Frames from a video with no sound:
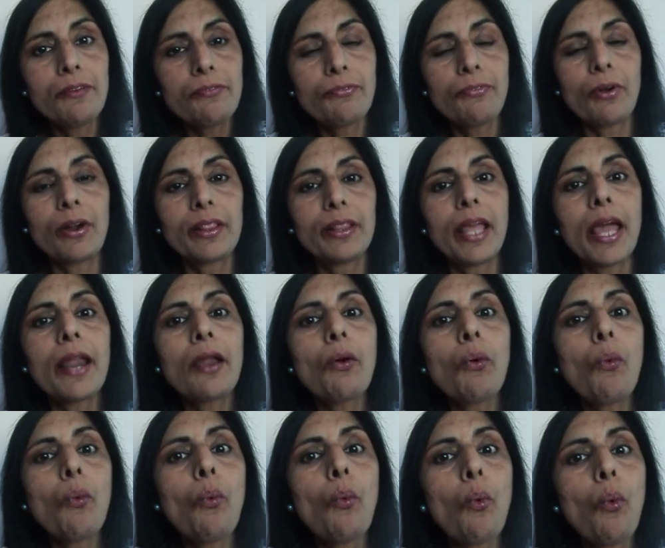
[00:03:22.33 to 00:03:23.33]
for their
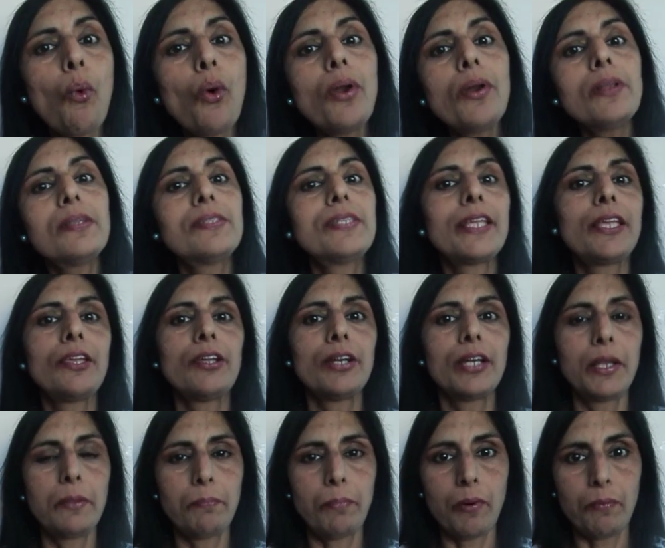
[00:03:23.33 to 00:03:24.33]
own
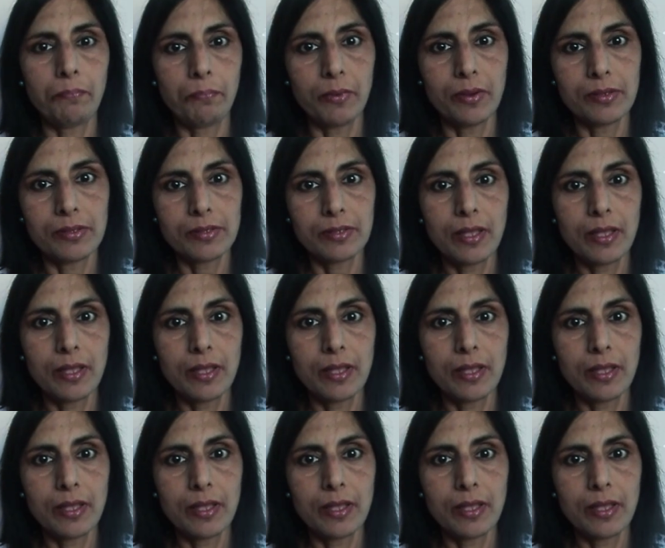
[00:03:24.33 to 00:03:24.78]
security purpose.